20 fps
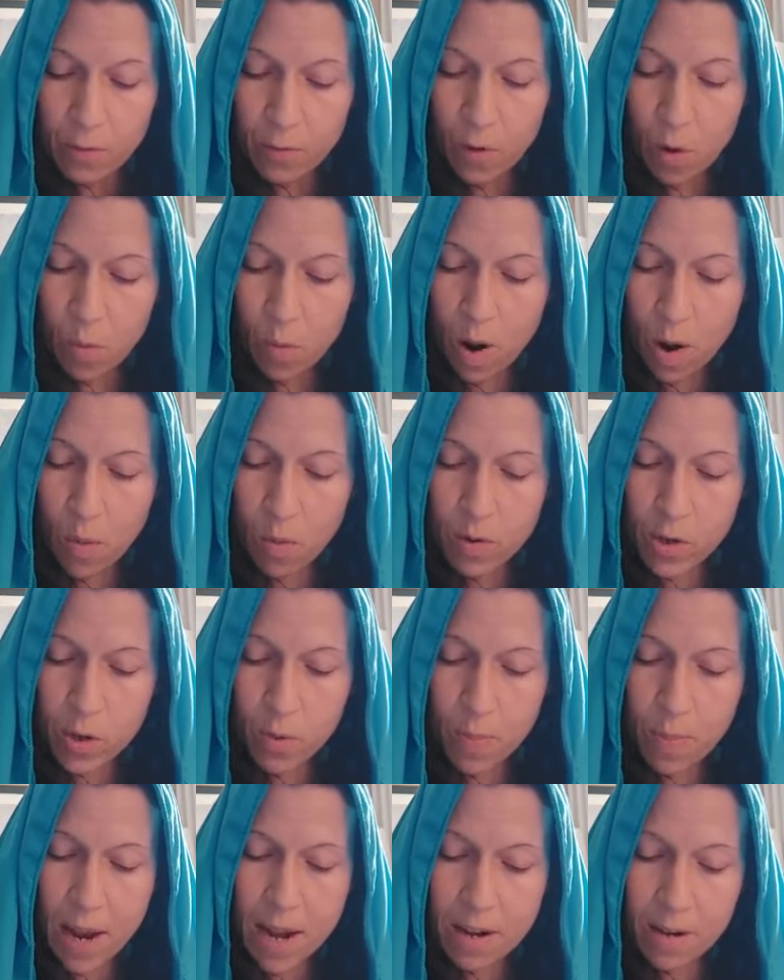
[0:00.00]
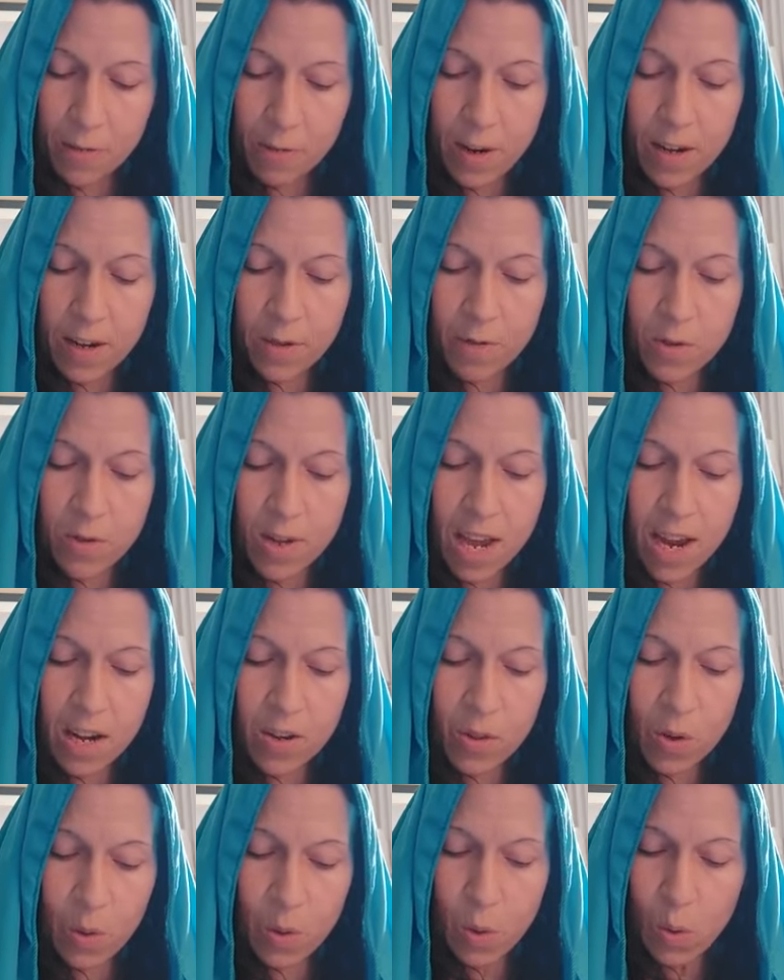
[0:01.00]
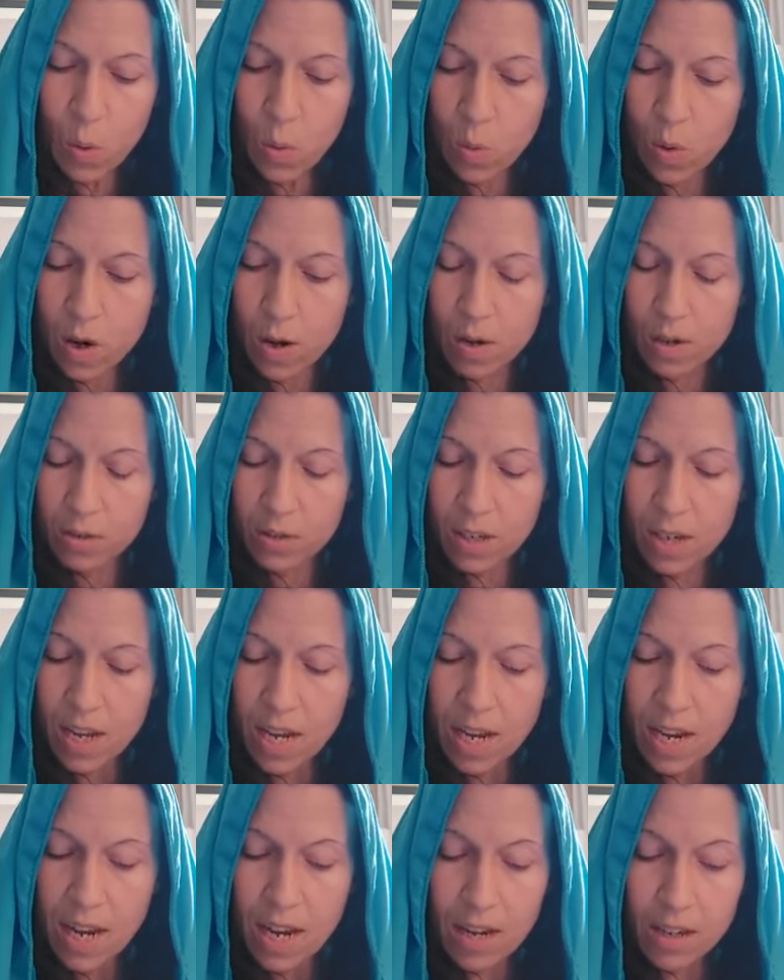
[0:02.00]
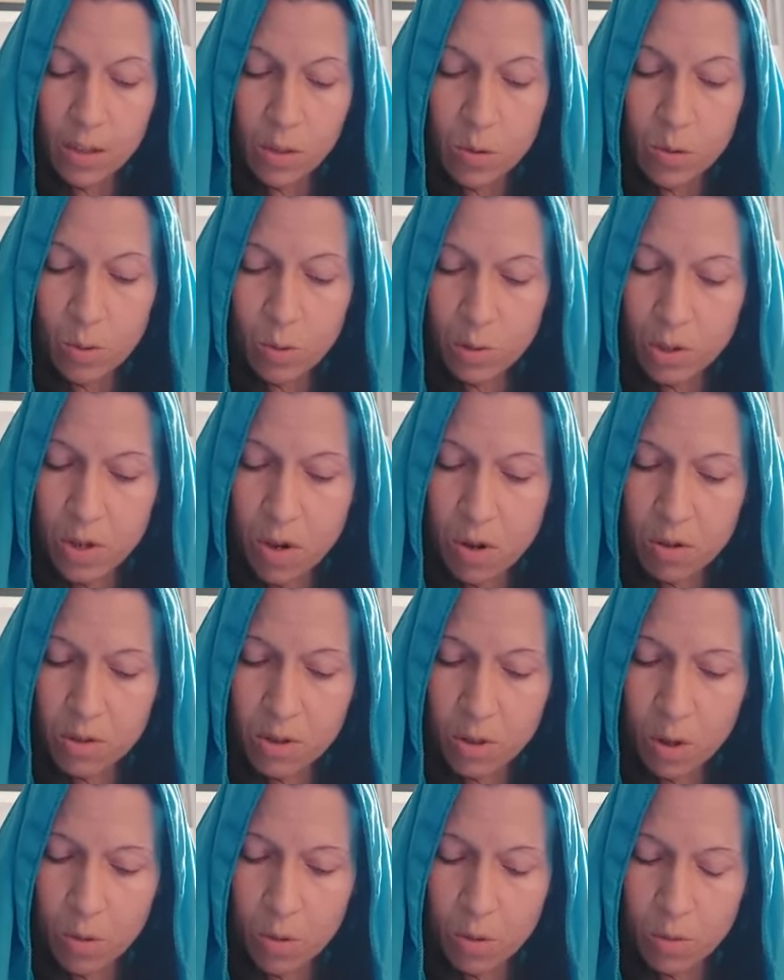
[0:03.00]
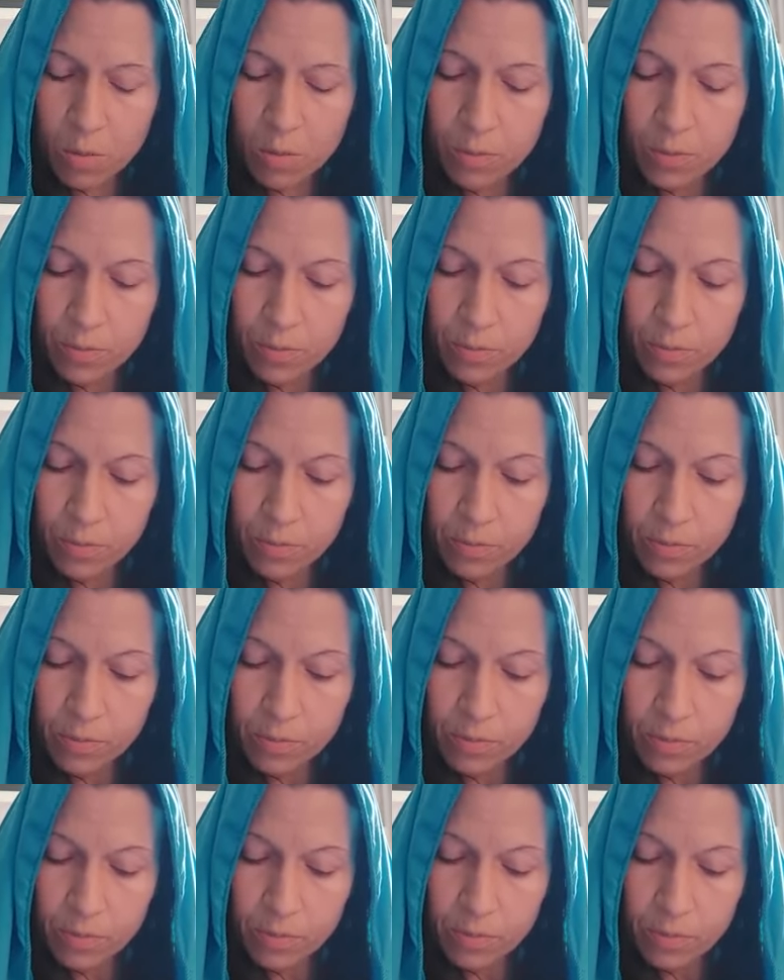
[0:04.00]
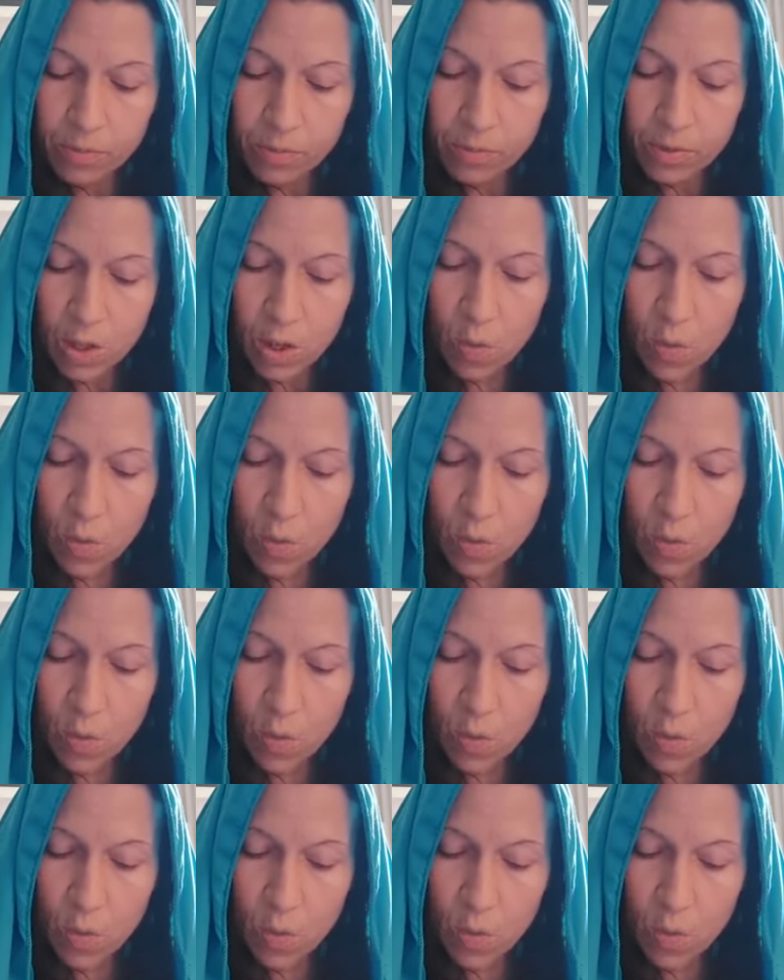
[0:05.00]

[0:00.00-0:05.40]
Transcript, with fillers: For what will you benefit if you gain the whole world and lose your soul? The